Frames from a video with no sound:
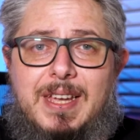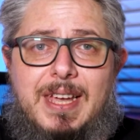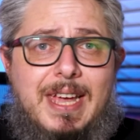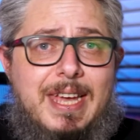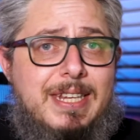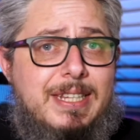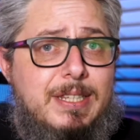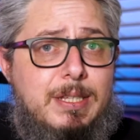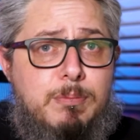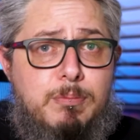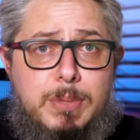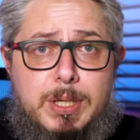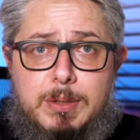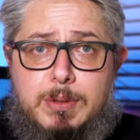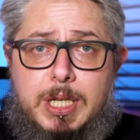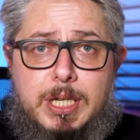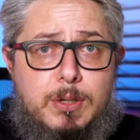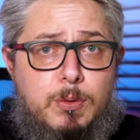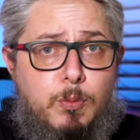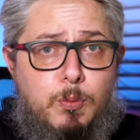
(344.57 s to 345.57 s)
Anything
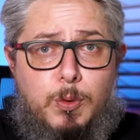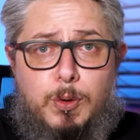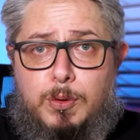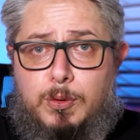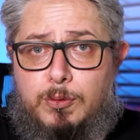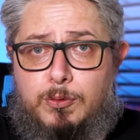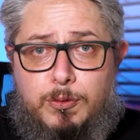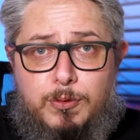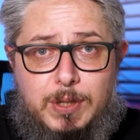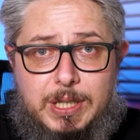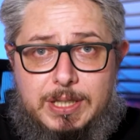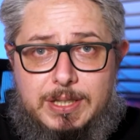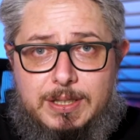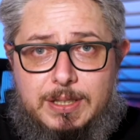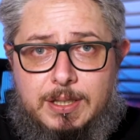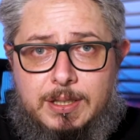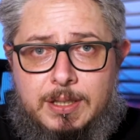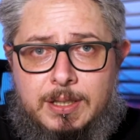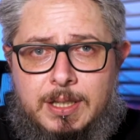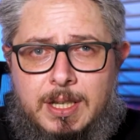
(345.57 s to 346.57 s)
bigger won't fit.